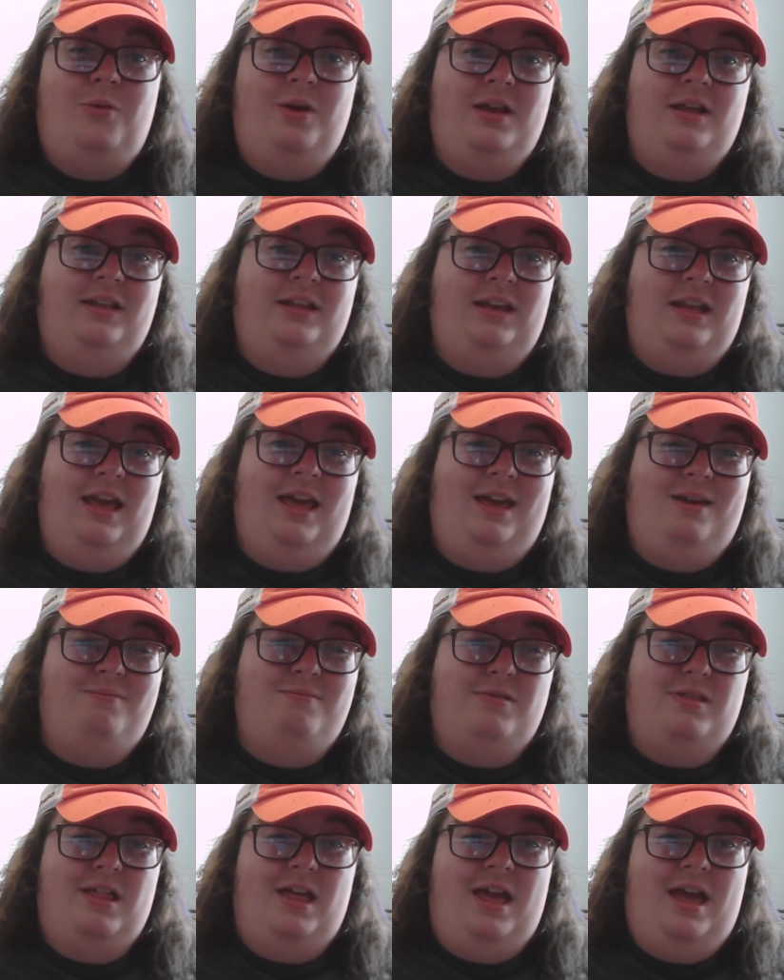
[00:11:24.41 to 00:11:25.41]
England
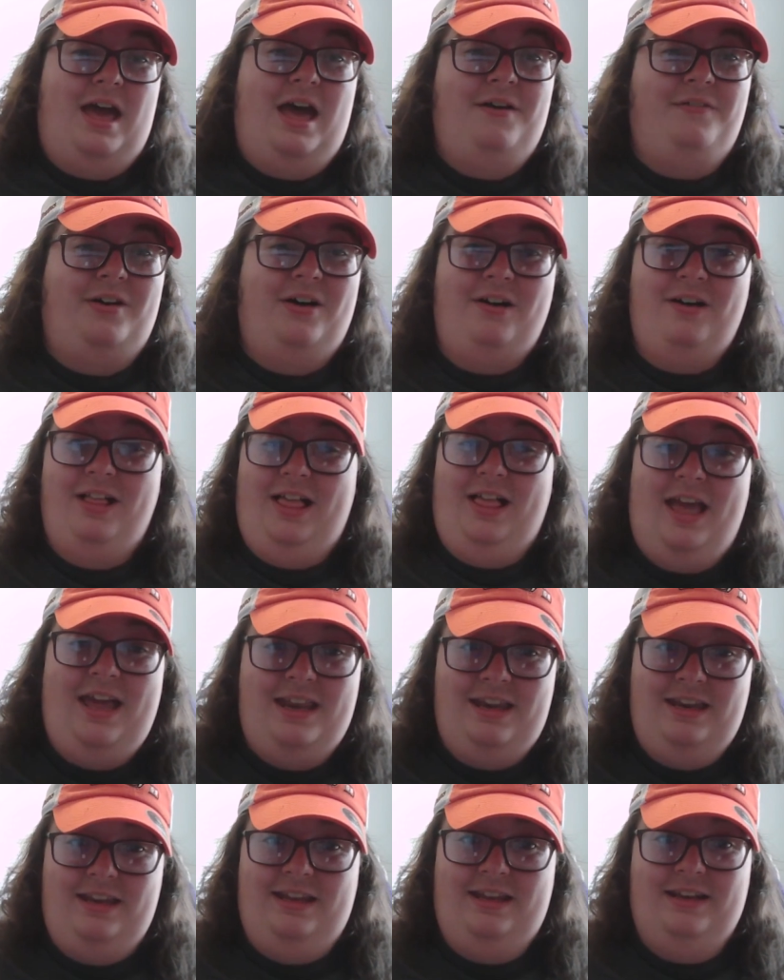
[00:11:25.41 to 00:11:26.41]
games have all
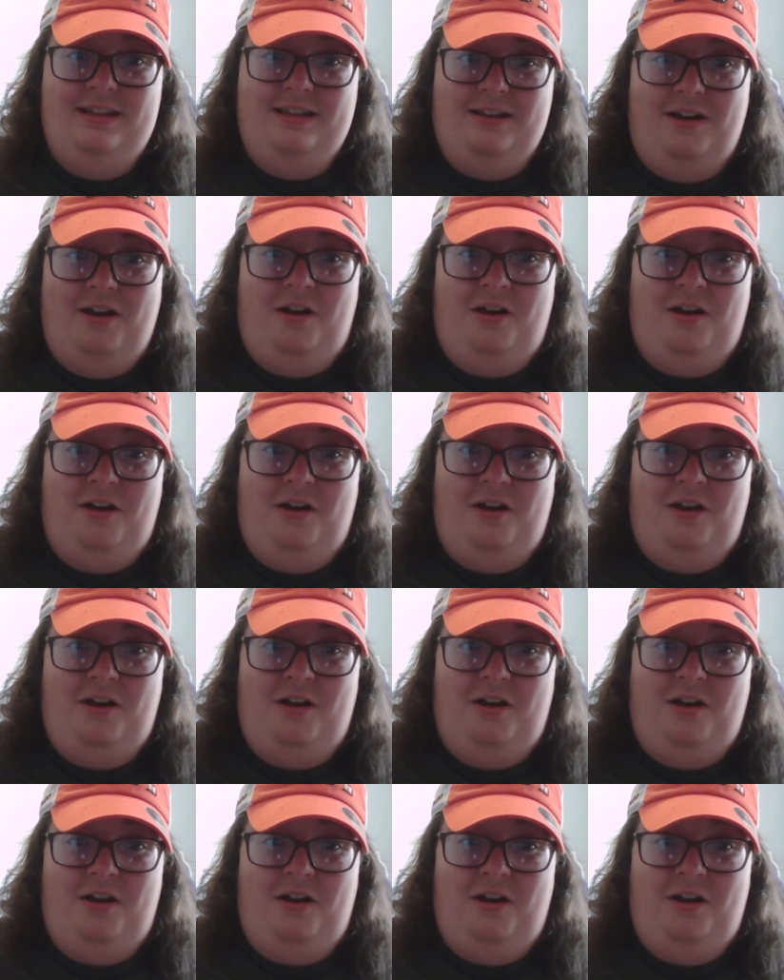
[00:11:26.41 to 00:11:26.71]
ended